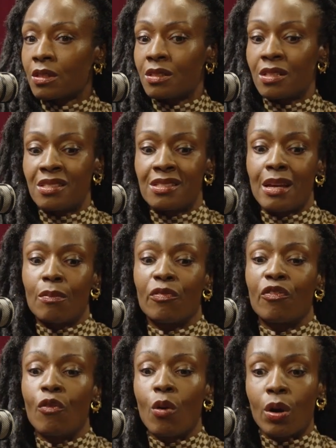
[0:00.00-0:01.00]
to step
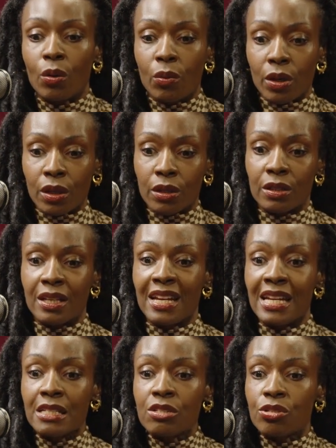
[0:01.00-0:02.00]
forward
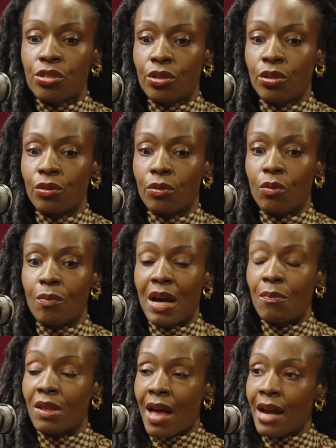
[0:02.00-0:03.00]
into
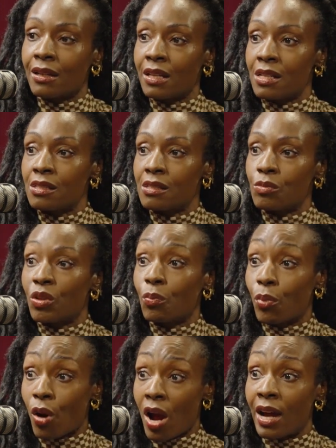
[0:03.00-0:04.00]
my Blackness with
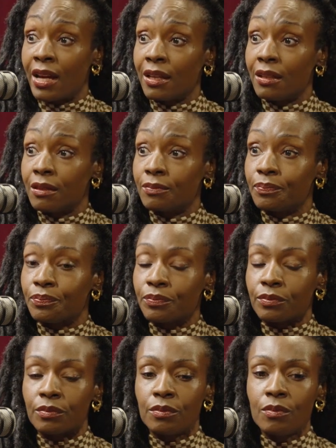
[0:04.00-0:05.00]
pride
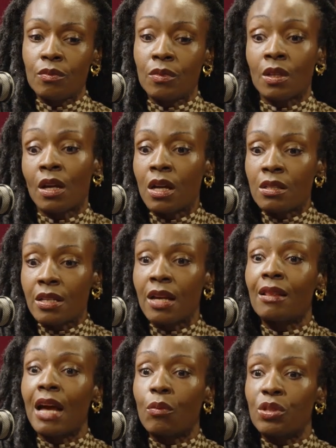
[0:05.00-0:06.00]

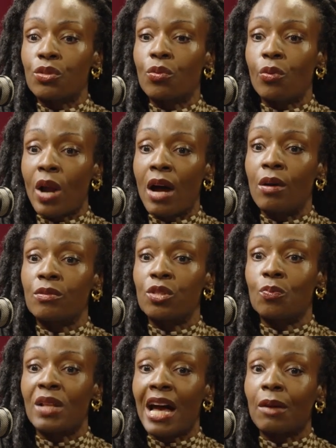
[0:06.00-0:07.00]
until I was
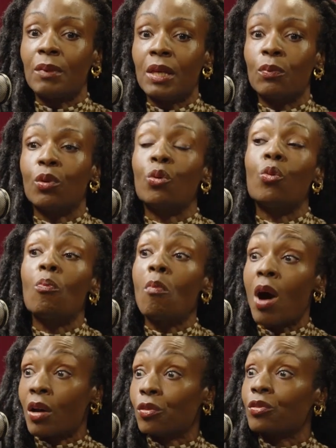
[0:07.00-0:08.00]
around Black people who
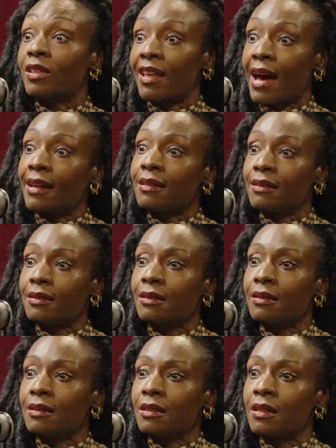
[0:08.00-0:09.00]
modeled that.
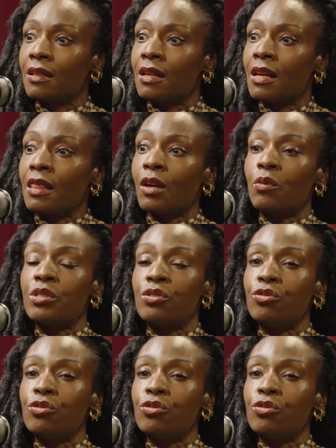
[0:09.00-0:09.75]
There was